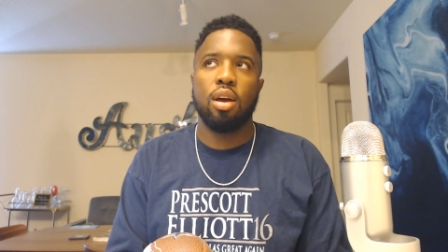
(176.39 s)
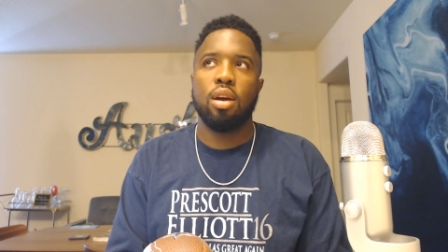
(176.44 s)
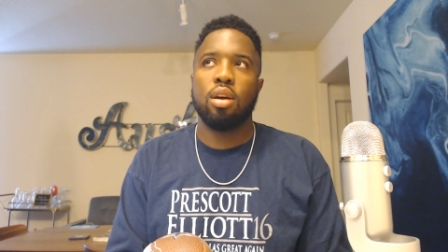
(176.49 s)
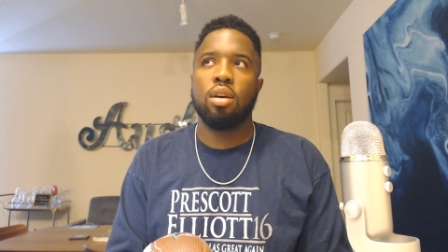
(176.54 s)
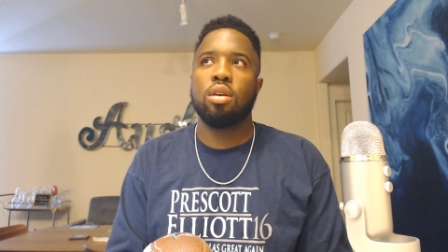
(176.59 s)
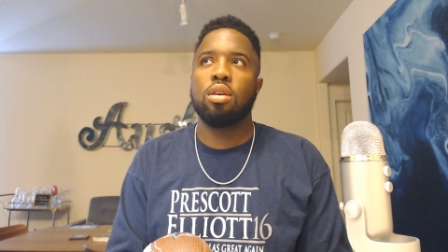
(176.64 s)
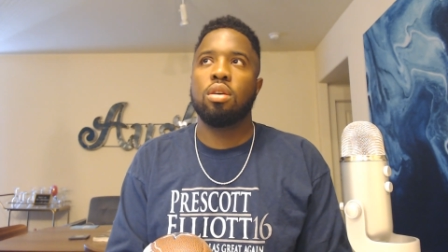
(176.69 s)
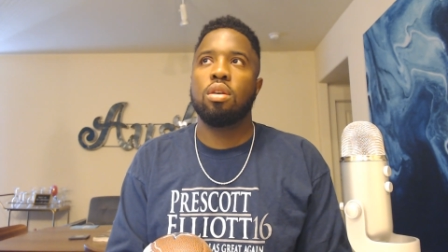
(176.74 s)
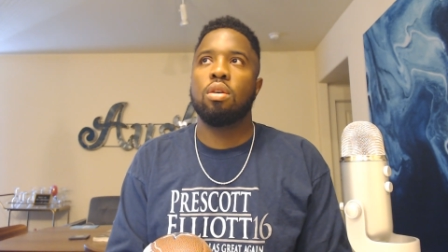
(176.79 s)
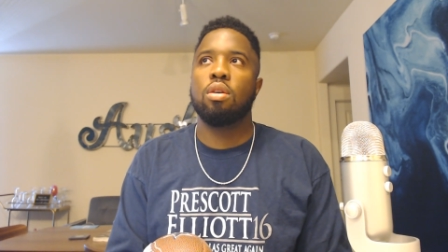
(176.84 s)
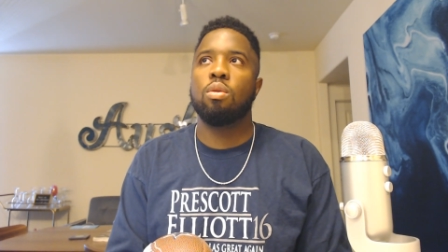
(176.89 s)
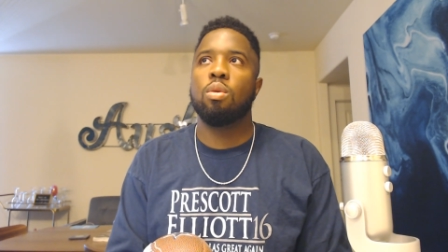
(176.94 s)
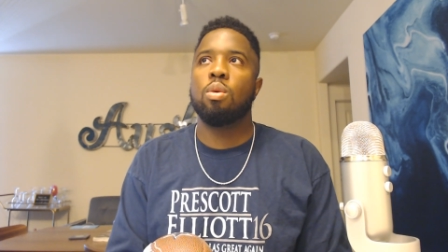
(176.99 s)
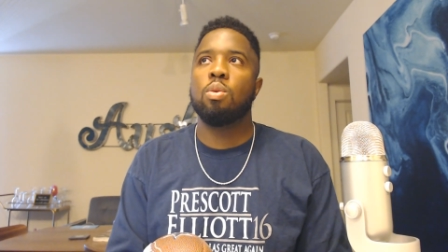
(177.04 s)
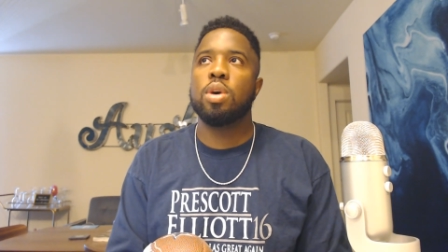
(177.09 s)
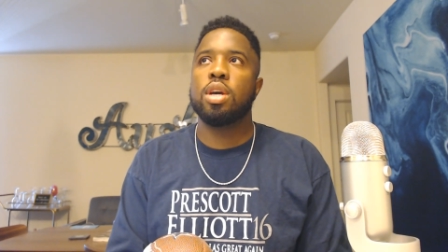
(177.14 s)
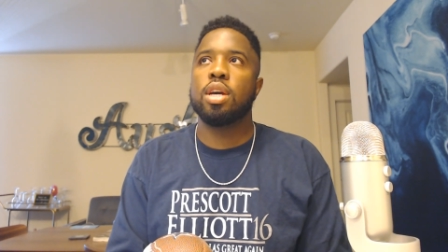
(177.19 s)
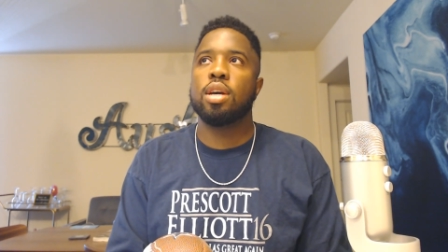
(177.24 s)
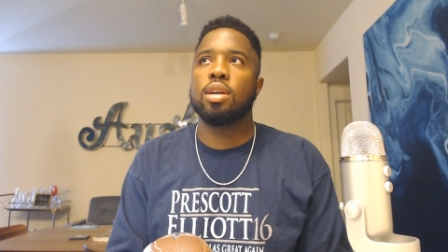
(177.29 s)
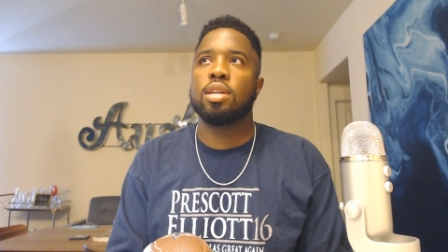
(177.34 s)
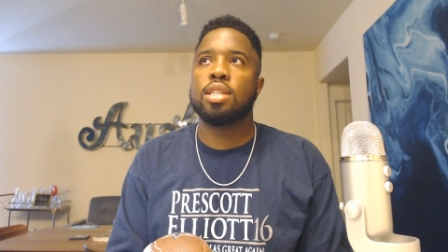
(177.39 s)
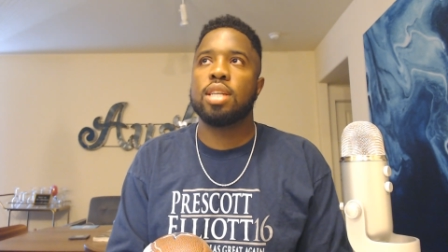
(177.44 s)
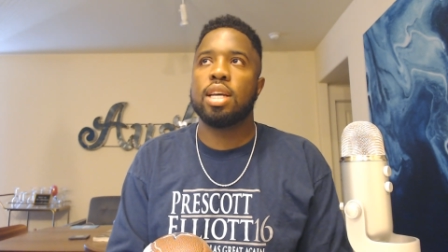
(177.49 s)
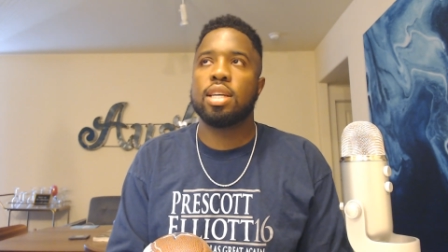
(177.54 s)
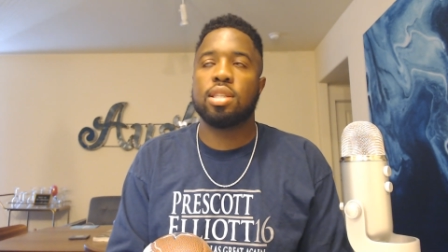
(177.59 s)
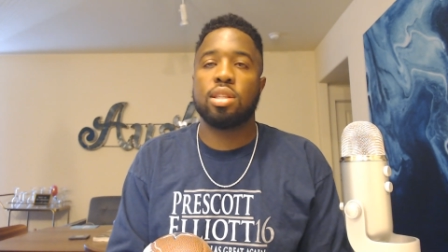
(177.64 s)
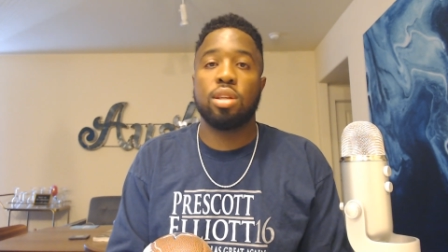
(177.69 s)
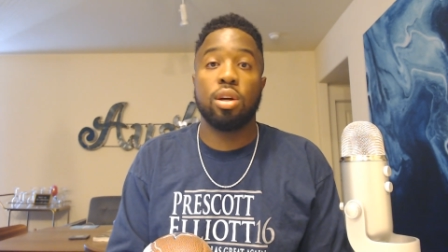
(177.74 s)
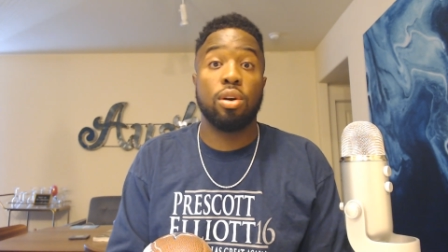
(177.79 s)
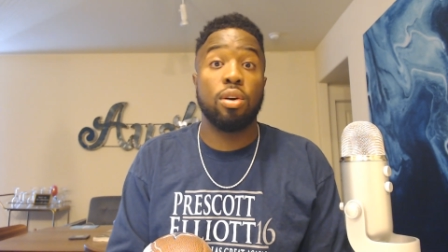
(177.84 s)
You know, when we
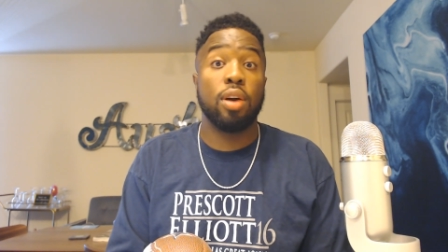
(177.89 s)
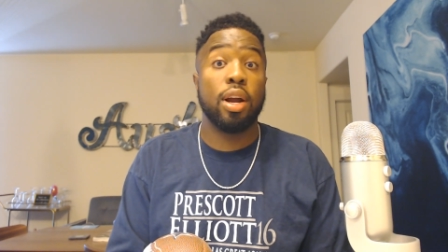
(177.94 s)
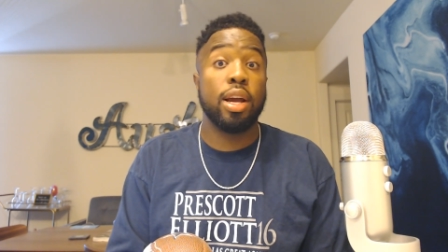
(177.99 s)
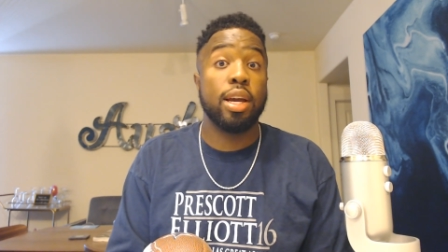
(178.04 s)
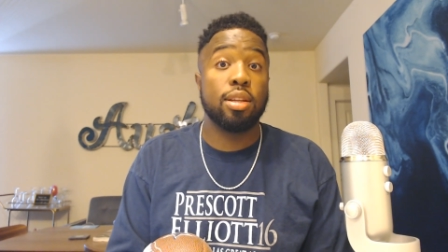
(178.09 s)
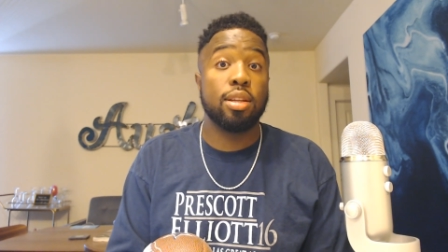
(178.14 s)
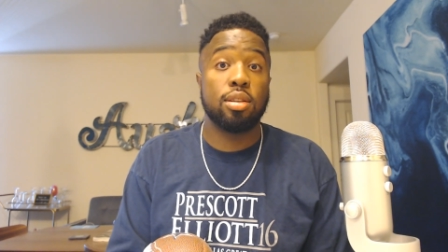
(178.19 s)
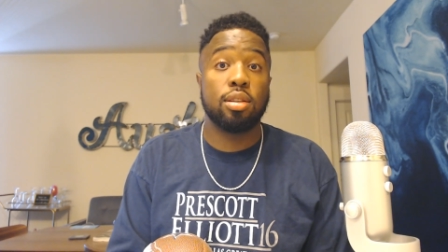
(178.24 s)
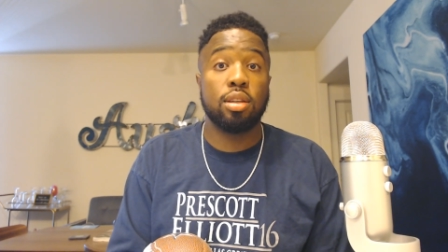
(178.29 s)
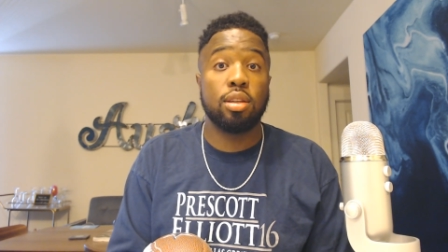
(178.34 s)
assess the greats,